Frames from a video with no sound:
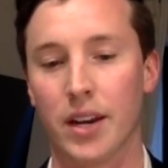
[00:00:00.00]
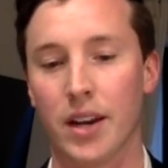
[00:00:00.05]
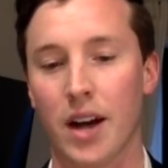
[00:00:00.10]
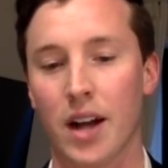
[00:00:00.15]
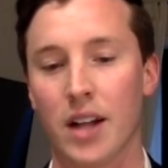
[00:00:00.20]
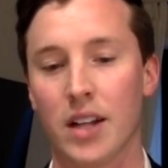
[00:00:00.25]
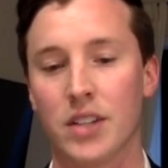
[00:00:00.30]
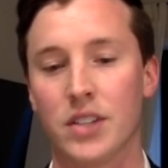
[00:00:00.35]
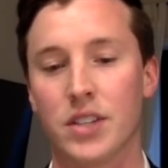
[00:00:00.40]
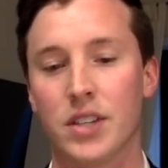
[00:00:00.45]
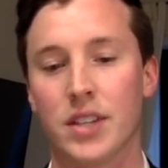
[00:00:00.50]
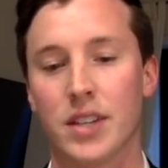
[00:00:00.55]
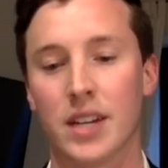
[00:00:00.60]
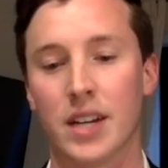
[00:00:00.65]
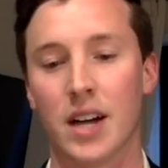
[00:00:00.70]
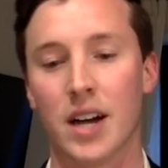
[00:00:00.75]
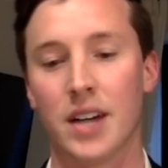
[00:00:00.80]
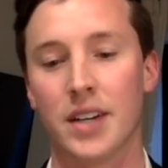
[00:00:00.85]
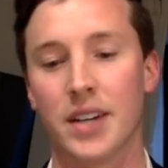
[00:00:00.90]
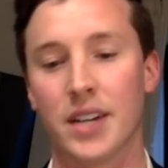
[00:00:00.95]
knowledge in the
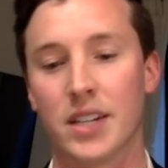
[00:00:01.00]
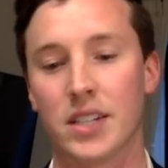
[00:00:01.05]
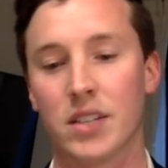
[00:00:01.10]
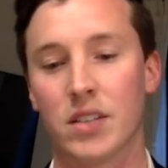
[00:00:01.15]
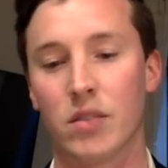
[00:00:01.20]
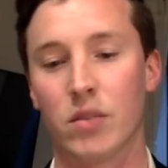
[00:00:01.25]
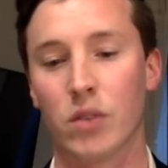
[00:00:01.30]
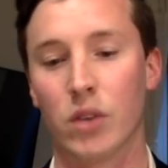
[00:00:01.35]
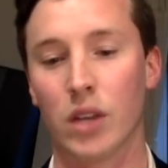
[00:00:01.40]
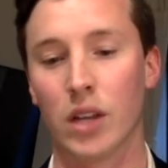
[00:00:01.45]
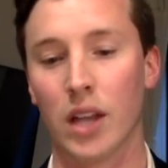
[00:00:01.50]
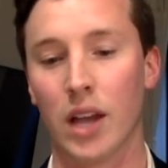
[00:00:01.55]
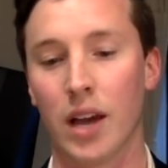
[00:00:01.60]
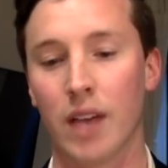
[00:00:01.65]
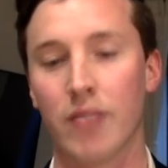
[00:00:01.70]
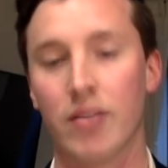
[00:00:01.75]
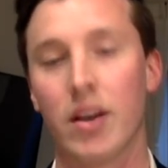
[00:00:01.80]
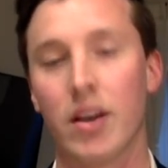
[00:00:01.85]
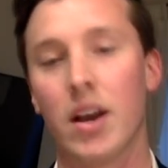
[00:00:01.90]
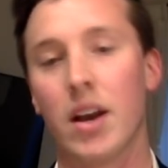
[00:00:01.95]
context of
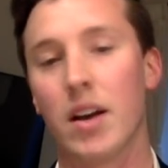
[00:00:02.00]
real-life